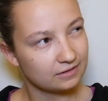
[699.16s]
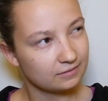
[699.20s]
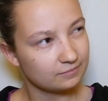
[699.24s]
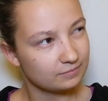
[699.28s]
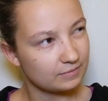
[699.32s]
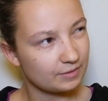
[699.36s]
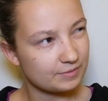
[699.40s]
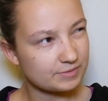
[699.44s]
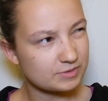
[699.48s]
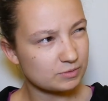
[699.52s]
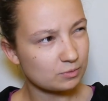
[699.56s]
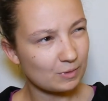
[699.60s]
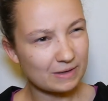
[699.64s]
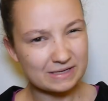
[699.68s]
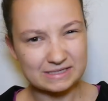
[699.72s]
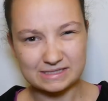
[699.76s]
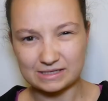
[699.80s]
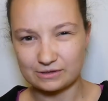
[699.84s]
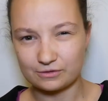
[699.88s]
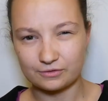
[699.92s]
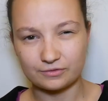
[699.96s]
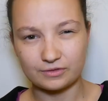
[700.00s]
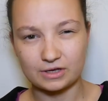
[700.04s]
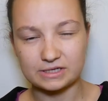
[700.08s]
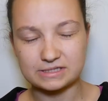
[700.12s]
It was a
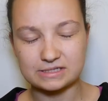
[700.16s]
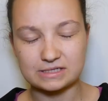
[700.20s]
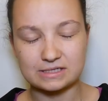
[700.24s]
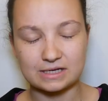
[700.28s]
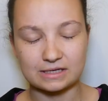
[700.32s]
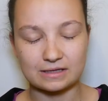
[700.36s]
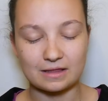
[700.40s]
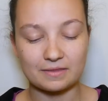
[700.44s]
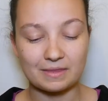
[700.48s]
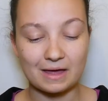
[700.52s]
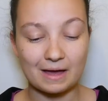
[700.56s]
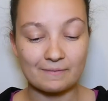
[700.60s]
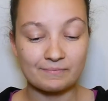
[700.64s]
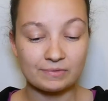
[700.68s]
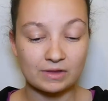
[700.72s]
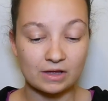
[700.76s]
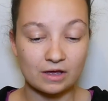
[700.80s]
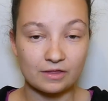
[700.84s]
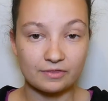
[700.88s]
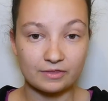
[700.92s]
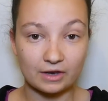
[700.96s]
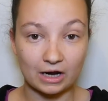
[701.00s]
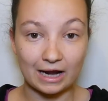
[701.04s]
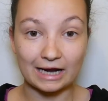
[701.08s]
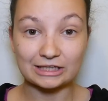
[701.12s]
Wednesday or a Thursday, something like that,
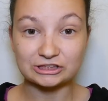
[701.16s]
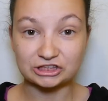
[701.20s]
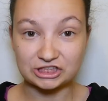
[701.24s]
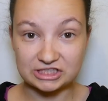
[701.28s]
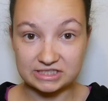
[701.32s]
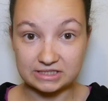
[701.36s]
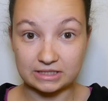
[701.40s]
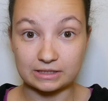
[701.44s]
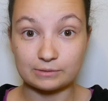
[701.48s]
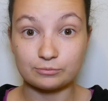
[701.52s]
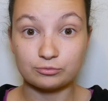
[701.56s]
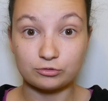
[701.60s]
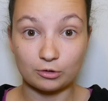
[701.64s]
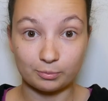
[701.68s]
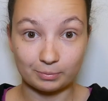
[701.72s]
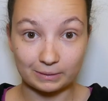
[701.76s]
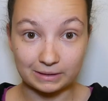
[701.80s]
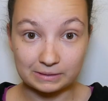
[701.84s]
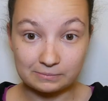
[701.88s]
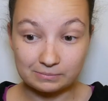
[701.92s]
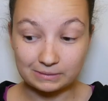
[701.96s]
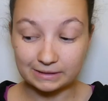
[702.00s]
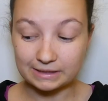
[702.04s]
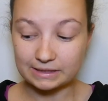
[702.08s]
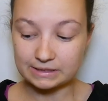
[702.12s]
that I actually started
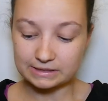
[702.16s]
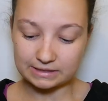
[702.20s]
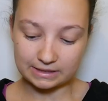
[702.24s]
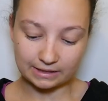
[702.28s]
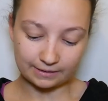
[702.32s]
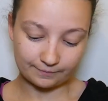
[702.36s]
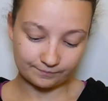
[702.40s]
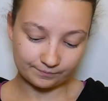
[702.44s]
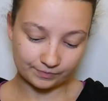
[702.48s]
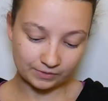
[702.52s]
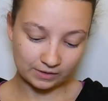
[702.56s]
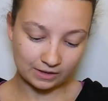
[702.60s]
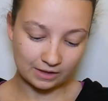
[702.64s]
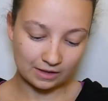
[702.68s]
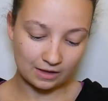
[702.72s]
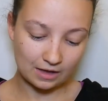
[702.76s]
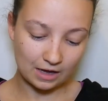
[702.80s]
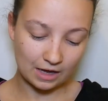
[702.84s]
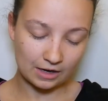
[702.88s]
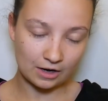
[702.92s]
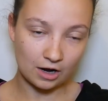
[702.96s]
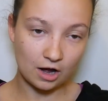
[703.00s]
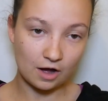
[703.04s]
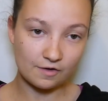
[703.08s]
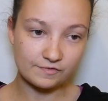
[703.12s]
properly bleeding.
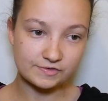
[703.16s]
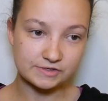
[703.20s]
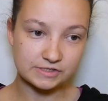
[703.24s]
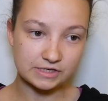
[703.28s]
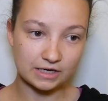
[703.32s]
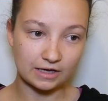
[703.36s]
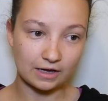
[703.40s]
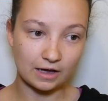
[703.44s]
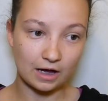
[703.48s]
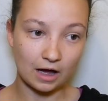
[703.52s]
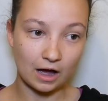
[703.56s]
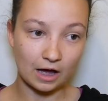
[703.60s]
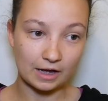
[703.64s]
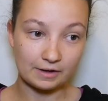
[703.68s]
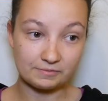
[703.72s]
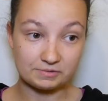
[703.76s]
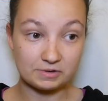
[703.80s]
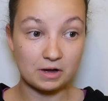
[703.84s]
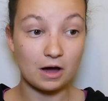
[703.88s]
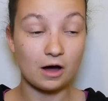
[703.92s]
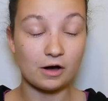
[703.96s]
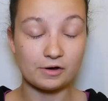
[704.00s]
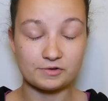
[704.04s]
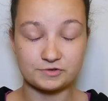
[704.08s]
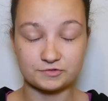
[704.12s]
And after,
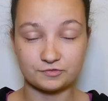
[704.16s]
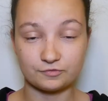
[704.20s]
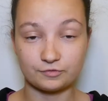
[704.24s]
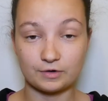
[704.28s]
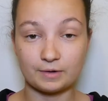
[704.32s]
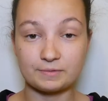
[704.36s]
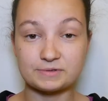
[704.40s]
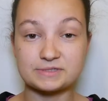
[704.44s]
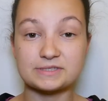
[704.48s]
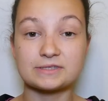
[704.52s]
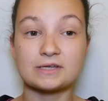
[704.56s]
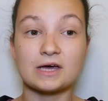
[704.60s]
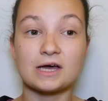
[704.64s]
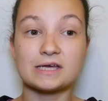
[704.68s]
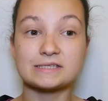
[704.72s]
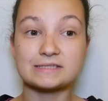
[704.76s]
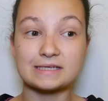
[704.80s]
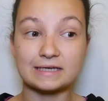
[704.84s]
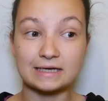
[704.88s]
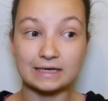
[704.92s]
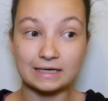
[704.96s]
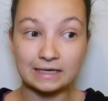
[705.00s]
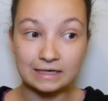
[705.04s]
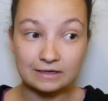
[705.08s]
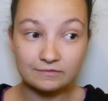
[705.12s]
it was
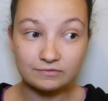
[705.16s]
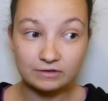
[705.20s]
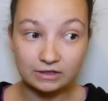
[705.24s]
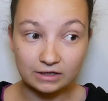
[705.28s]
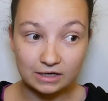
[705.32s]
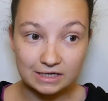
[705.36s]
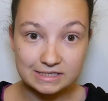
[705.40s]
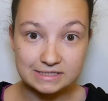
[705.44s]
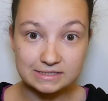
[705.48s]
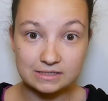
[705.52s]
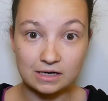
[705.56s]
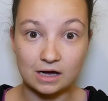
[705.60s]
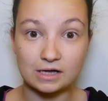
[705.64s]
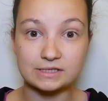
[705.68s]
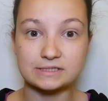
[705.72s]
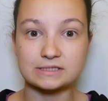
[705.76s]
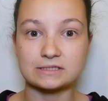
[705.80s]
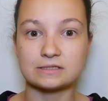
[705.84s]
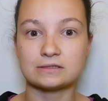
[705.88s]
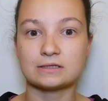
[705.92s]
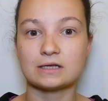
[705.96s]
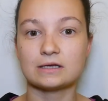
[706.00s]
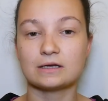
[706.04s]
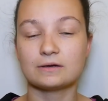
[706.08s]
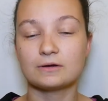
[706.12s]
Thursday evening I
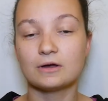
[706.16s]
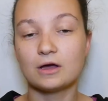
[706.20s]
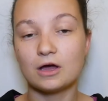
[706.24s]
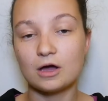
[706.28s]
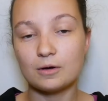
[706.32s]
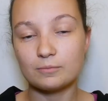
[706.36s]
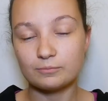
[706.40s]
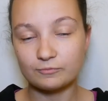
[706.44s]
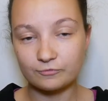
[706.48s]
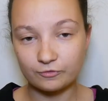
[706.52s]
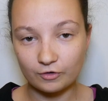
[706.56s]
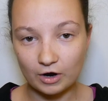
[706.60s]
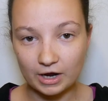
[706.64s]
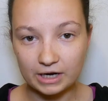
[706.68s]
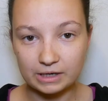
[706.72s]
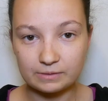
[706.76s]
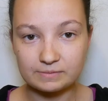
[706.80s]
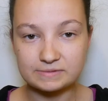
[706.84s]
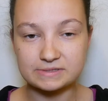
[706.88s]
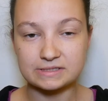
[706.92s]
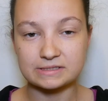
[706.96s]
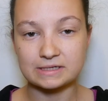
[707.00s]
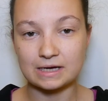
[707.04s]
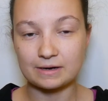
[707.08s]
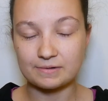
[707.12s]
started, and then Friday
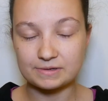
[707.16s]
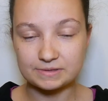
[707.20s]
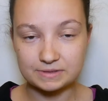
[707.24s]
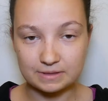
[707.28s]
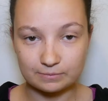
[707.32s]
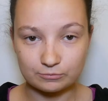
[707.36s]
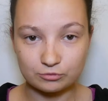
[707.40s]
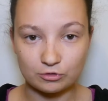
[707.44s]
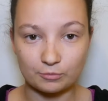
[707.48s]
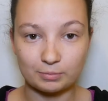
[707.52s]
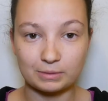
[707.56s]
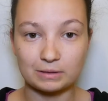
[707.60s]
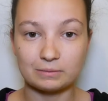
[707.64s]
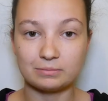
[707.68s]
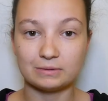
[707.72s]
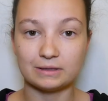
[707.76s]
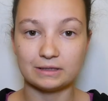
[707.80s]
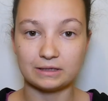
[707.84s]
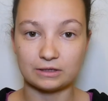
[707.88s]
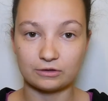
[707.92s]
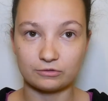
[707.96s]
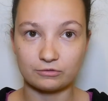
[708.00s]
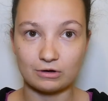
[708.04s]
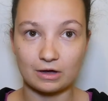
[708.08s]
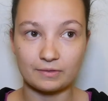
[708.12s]
was the day I was like properly
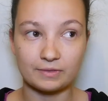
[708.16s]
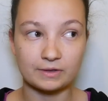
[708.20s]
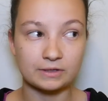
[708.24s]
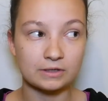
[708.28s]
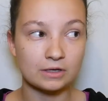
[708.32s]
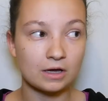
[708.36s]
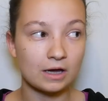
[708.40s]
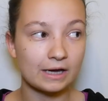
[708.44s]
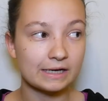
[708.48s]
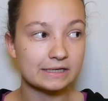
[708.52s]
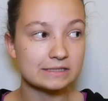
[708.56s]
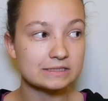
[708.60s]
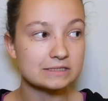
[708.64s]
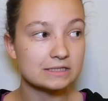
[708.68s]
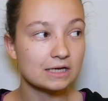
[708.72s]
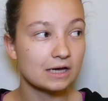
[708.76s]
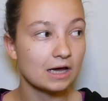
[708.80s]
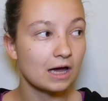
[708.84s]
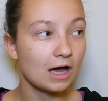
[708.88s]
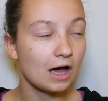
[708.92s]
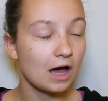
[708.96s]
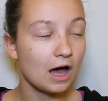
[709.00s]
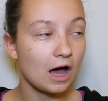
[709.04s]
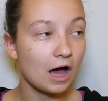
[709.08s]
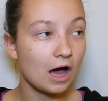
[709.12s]
bleeding throughout the night.
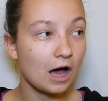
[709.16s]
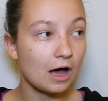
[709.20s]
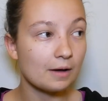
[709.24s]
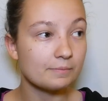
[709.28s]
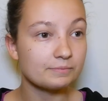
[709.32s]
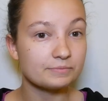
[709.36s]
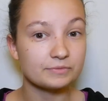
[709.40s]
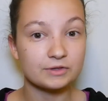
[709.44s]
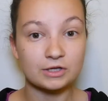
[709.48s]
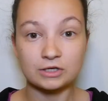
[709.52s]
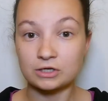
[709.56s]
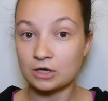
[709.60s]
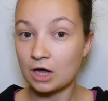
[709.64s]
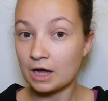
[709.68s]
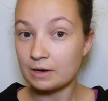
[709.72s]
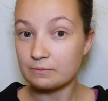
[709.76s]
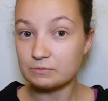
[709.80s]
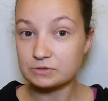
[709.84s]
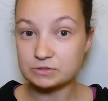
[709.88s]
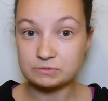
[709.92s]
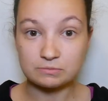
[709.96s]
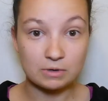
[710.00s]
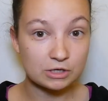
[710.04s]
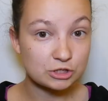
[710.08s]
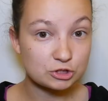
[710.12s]
The night
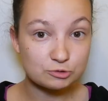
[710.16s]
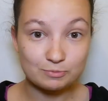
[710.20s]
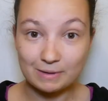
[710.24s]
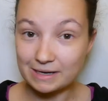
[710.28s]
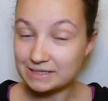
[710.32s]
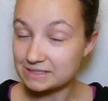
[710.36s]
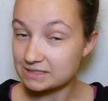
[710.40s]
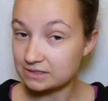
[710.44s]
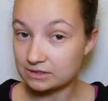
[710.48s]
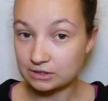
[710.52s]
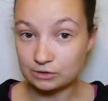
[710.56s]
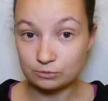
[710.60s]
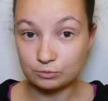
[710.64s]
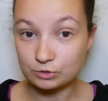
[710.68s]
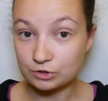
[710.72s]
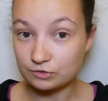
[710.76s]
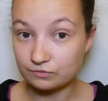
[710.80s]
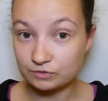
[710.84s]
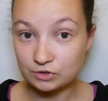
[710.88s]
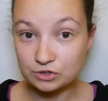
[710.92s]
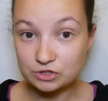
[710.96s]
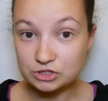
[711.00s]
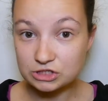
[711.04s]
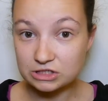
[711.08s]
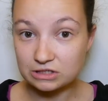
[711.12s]
was much better than it would
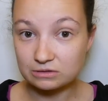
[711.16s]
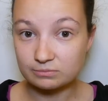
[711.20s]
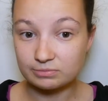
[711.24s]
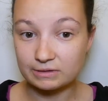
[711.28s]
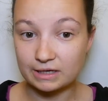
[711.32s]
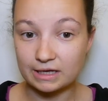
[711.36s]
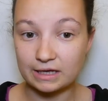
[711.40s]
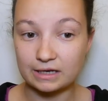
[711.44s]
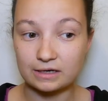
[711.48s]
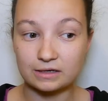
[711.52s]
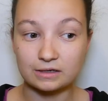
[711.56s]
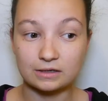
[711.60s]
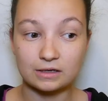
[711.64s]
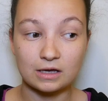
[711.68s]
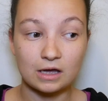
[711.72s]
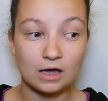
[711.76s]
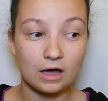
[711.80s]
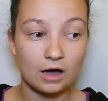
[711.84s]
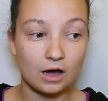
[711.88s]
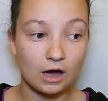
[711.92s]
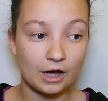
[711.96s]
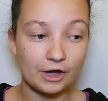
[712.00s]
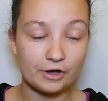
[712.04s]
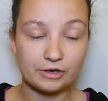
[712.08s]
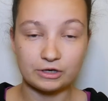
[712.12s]
have usually been.
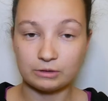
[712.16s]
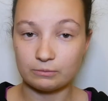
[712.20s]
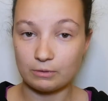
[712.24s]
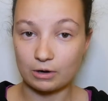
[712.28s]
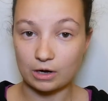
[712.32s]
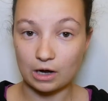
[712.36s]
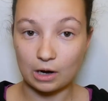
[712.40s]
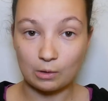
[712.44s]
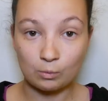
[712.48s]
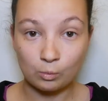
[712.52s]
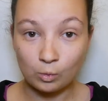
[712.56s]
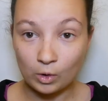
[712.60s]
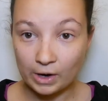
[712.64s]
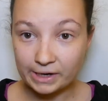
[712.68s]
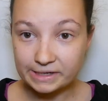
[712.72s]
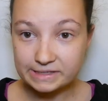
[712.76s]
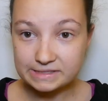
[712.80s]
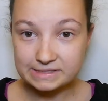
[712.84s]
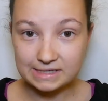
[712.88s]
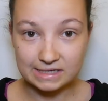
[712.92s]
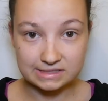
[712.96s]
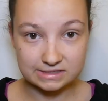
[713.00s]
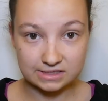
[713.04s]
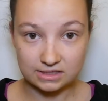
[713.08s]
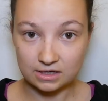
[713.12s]
I only woke up
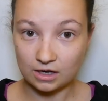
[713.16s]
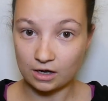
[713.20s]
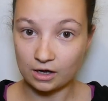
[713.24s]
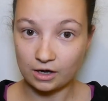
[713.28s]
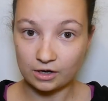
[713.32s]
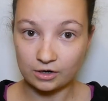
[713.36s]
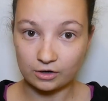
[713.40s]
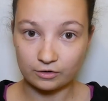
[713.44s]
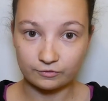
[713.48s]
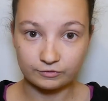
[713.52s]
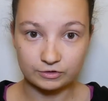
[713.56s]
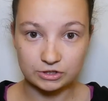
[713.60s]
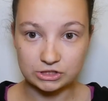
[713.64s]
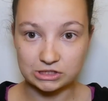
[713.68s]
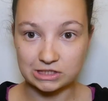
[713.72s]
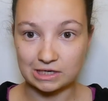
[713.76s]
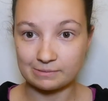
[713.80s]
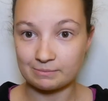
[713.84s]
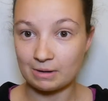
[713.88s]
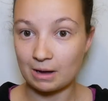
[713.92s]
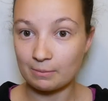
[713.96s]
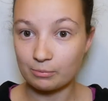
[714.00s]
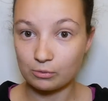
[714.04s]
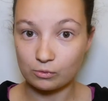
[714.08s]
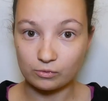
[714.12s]
once, that's unheard of. Usually
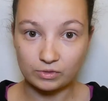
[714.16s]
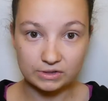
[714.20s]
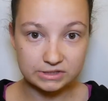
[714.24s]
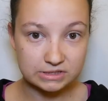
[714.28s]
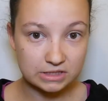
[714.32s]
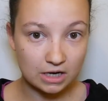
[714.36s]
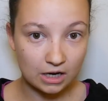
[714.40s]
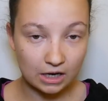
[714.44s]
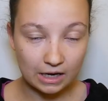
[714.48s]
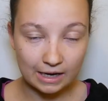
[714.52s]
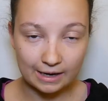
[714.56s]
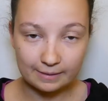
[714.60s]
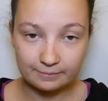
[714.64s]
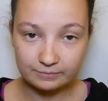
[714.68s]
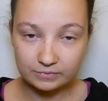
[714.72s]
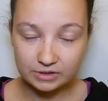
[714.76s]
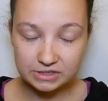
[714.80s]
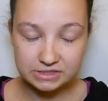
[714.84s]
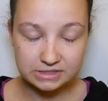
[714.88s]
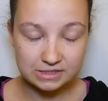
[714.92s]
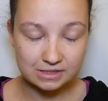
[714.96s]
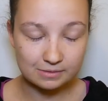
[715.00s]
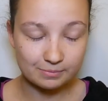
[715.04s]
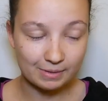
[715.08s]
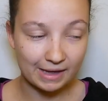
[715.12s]
I'm up all the time
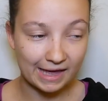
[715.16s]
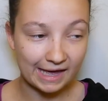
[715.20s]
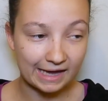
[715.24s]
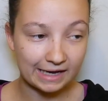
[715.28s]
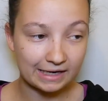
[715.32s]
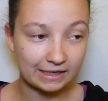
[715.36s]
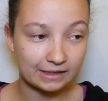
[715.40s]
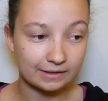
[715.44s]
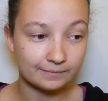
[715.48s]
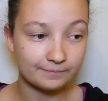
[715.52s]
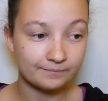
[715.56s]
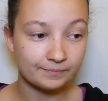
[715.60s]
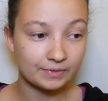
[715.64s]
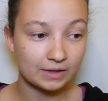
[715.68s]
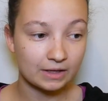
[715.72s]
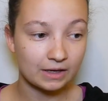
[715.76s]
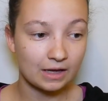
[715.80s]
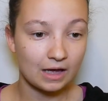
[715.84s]
because of the pain.